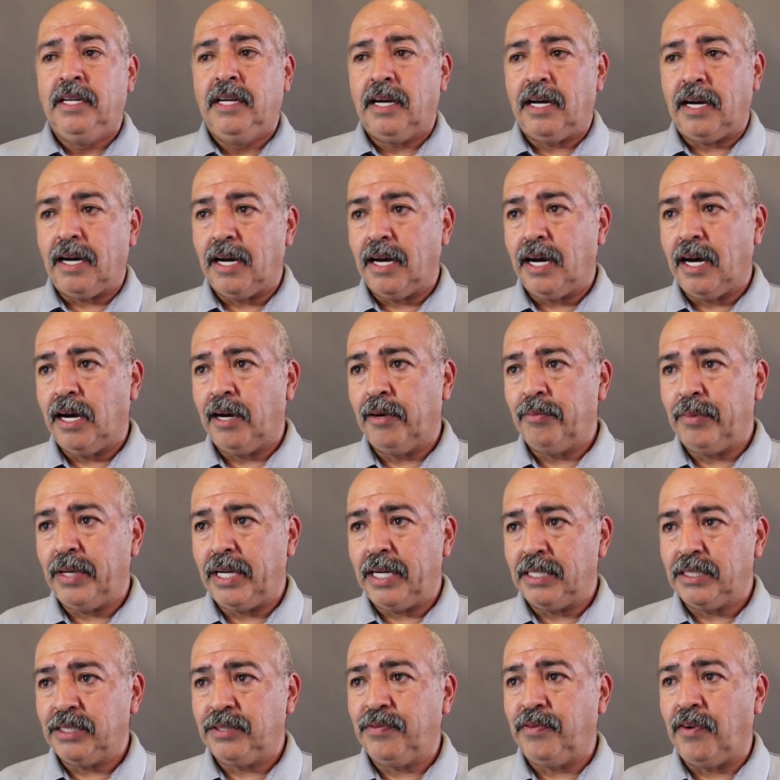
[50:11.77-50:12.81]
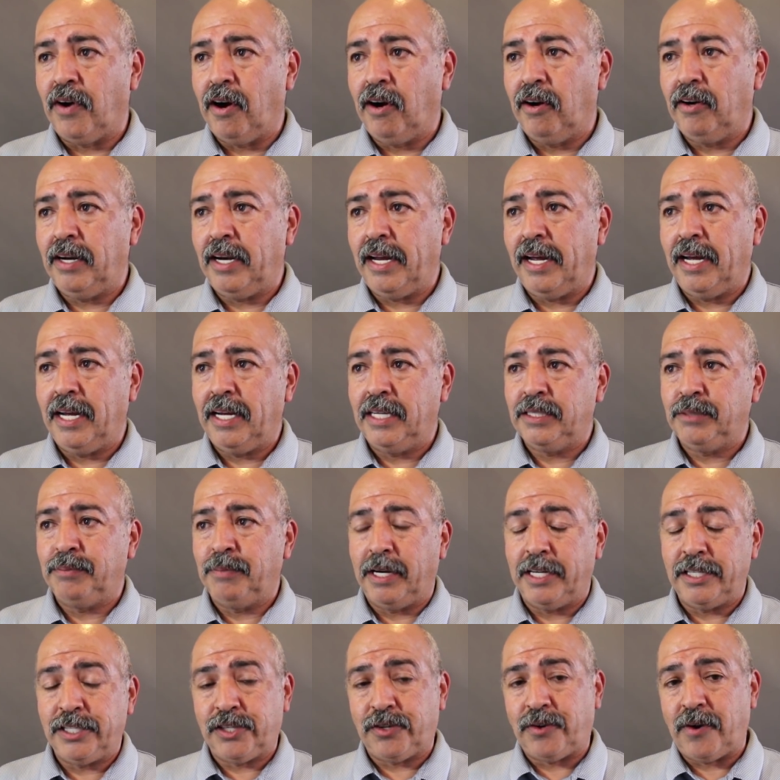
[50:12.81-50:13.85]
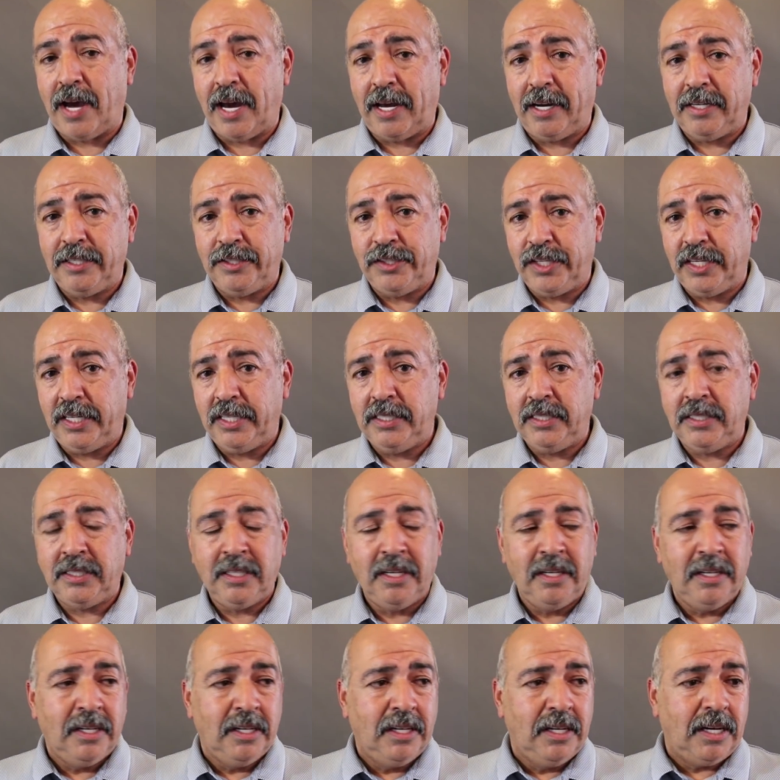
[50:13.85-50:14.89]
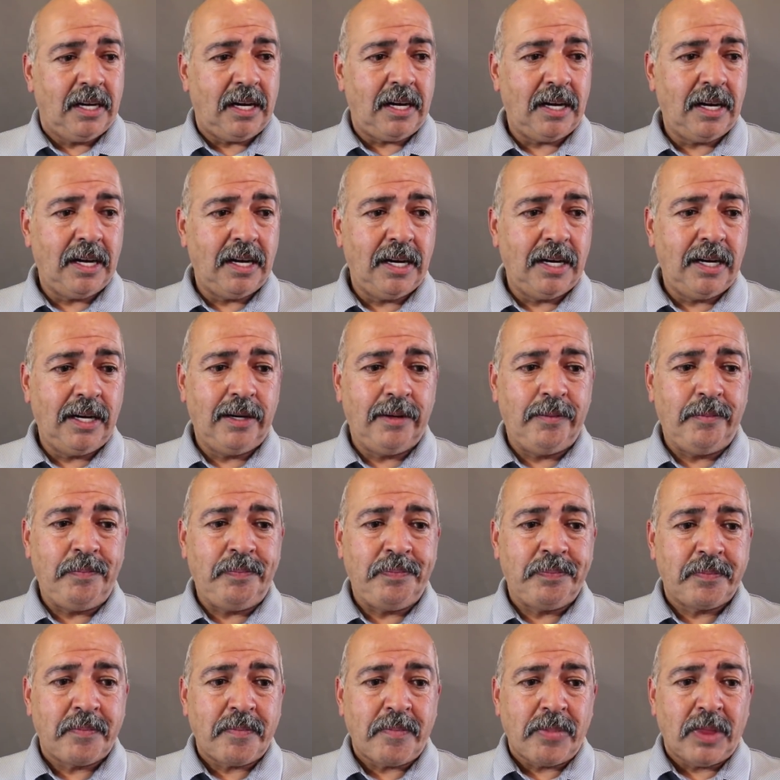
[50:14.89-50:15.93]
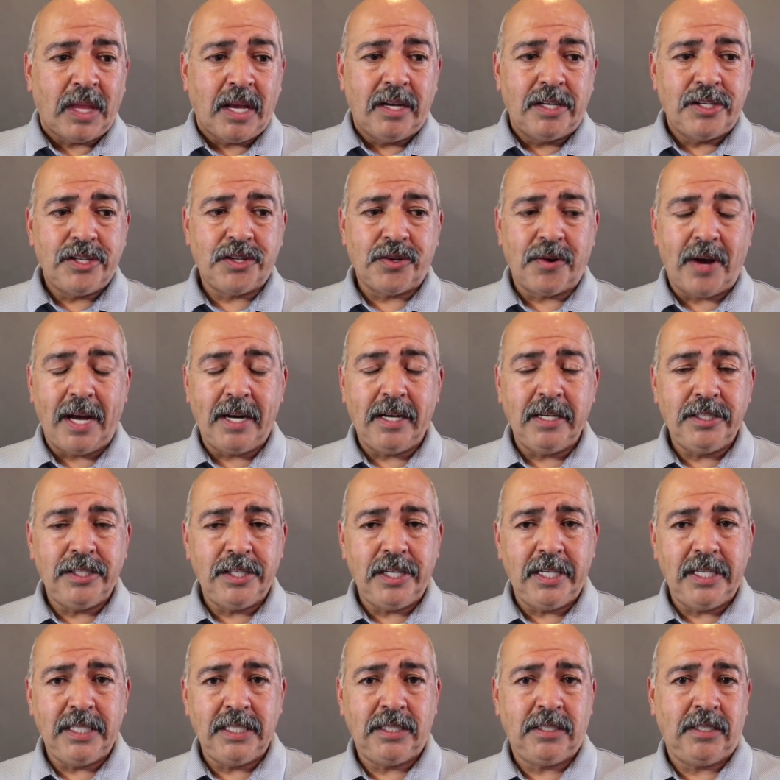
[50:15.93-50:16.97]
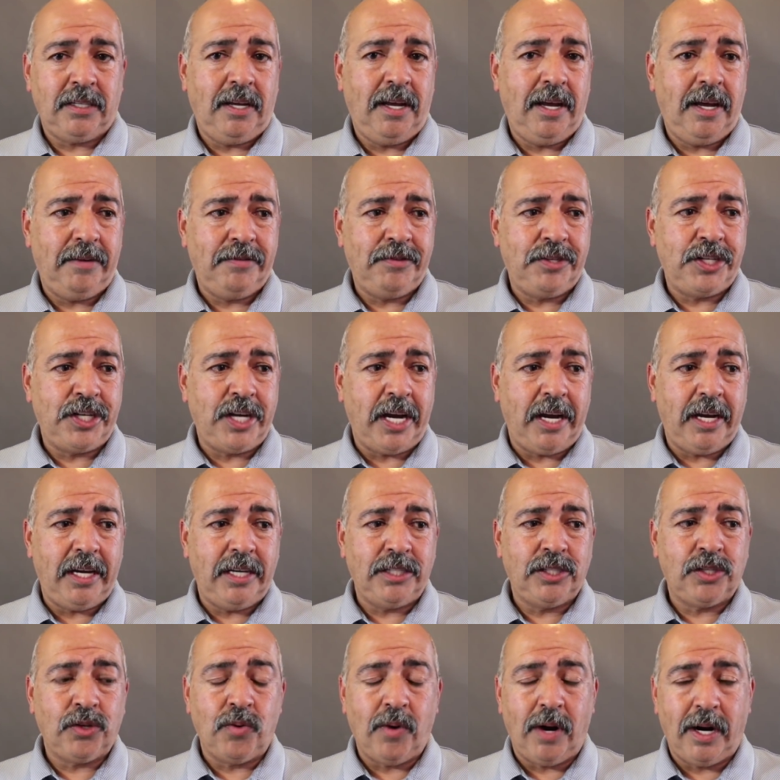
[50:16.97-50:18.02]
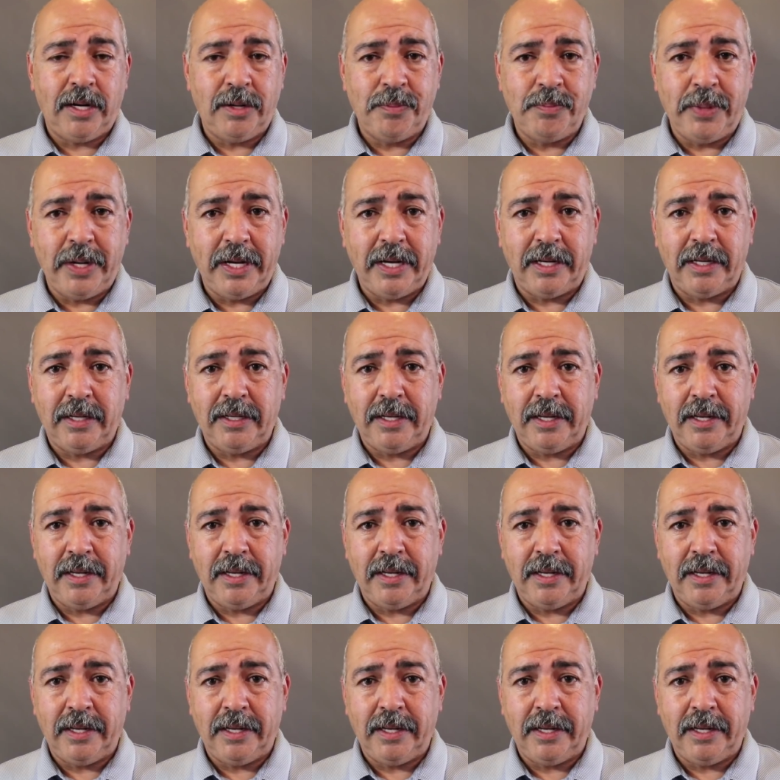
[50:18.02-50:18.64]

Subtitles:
As far as my strategies, um, strategies have changed quite a bit.